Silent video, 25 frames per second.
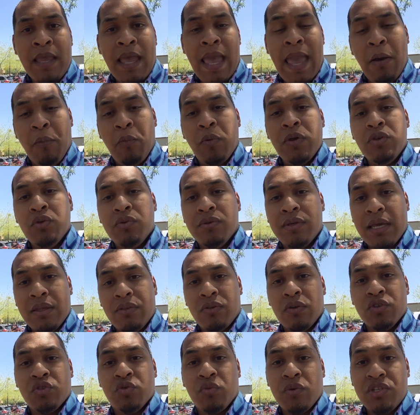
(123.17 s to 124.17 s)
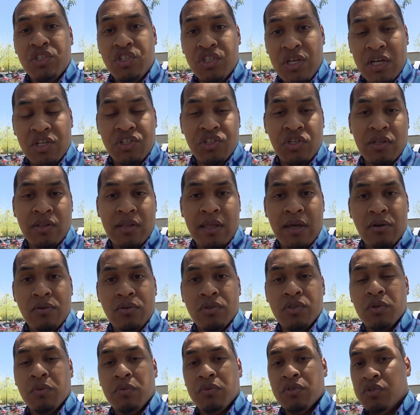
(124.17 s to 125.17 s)
And when you get those rejection
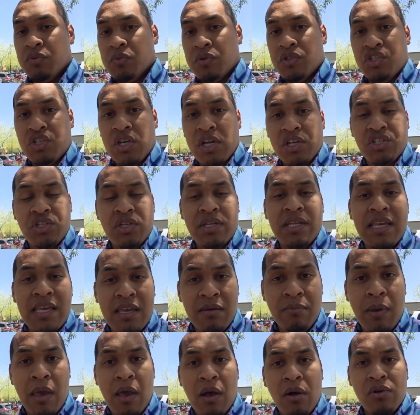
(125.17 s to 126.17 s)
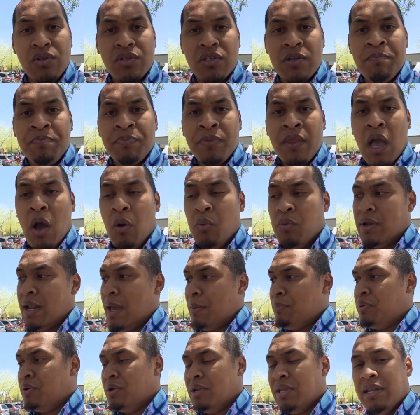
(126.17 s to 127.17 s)
letters, those rejection emails, when
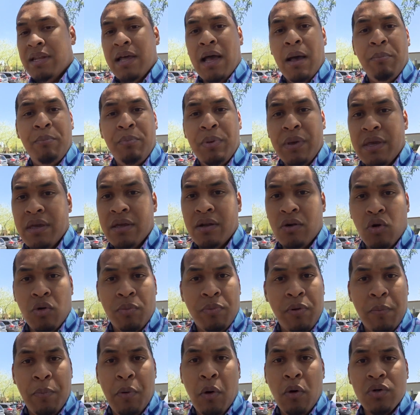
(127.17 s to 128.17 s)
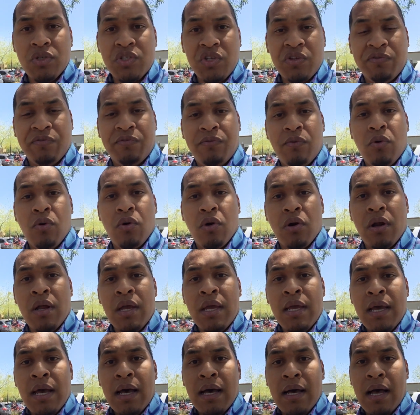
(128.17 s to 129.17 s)
I put in a bid or a proposal for
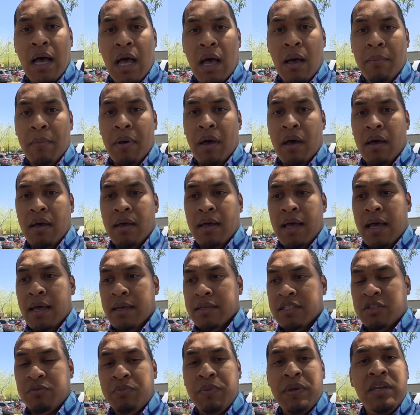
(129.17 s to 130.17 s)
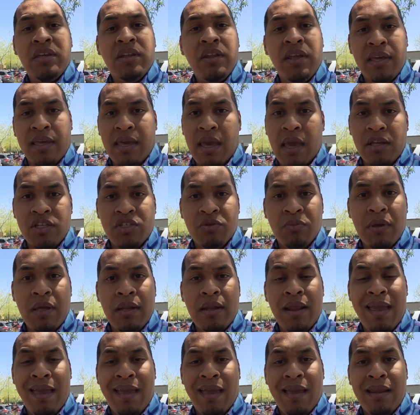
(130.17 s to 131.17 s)
a speaking
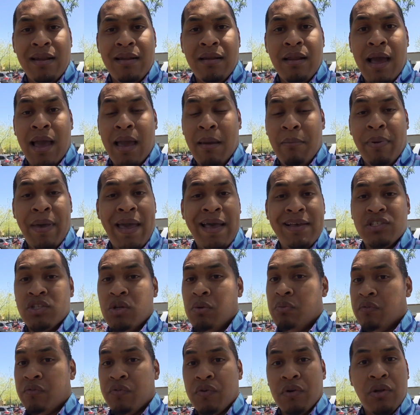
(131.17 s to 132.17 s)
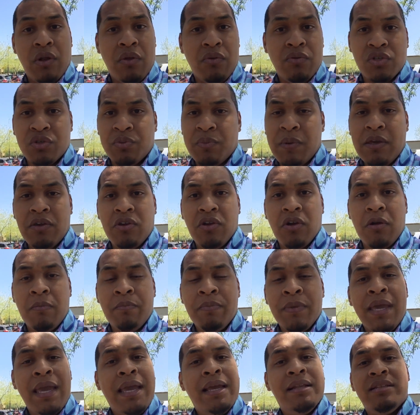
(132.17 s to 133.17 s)
engagement and I'm passed over for another speaker,
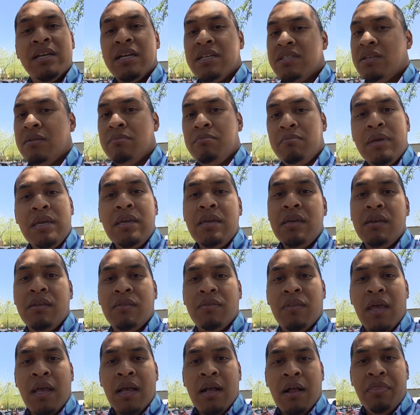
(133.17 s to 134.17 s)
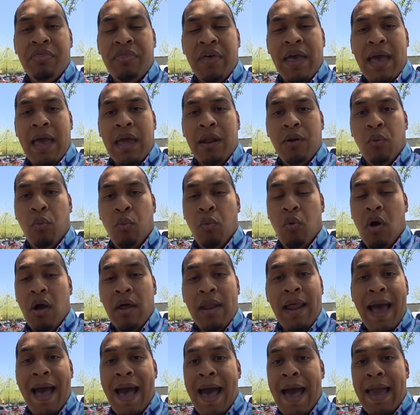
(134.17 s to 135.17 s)
it doesn't mean that
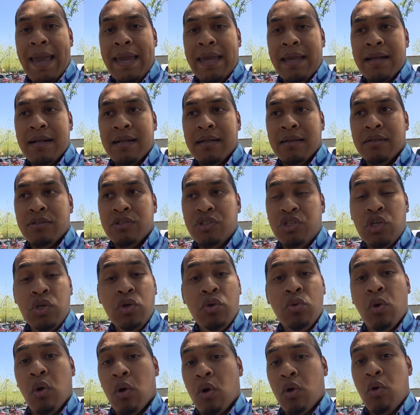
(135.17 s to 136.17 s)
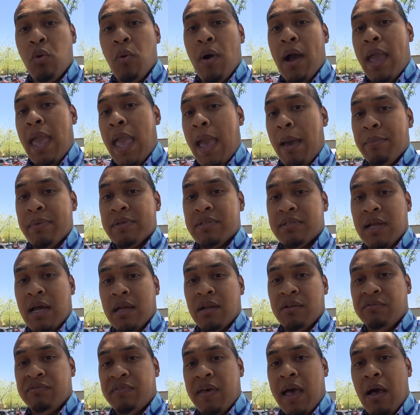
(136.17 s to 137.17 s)
what I do or who I am is
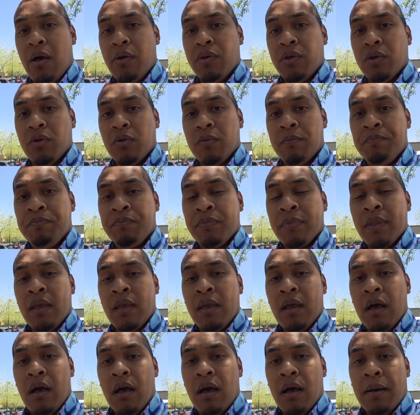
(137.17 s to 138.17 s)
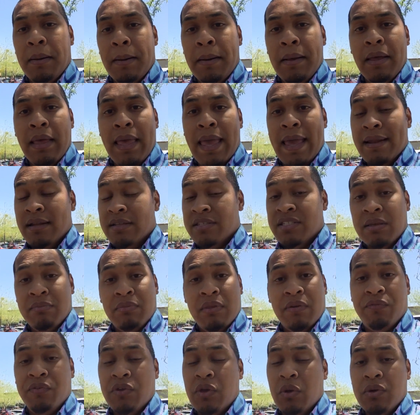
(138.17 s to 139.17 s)
not of value. And the same
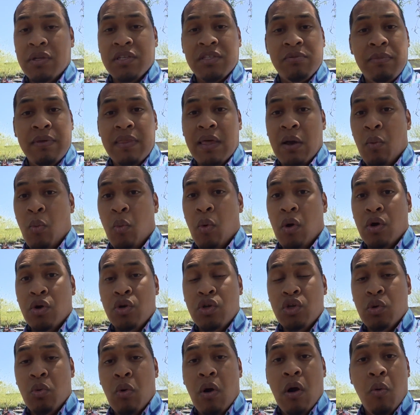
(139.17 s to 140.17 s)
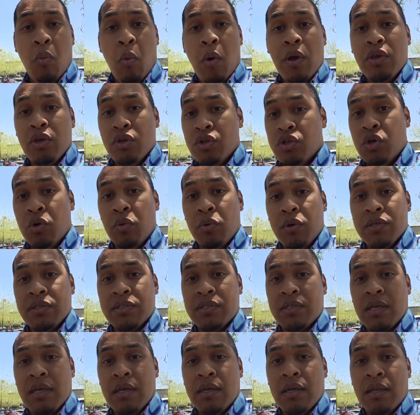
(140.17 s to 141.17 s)
thing for you. It doesn't mean that who you are and what you do
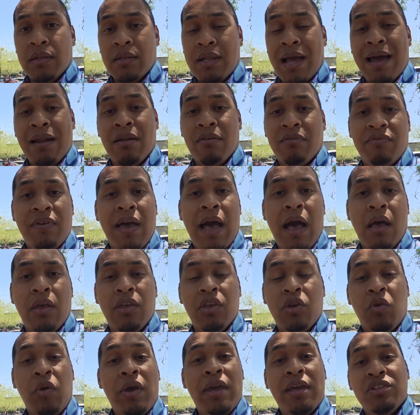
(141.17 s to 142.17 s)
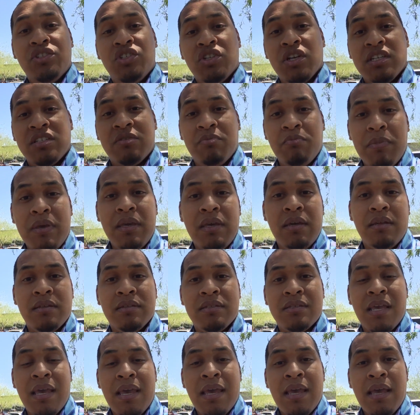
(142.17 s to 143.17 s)
is not of value. It just
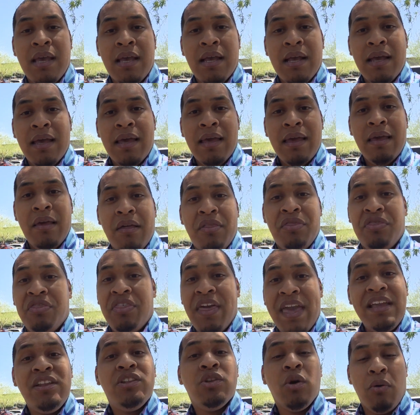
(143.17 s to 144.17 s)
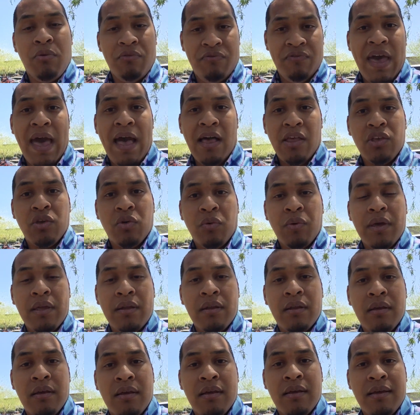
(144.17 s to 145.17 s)
means they don't value
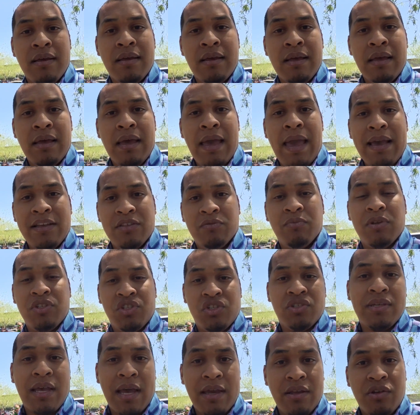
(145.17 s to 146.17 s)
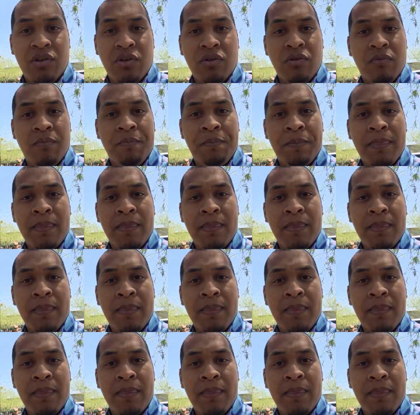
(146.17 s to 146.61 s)
it as much as I do.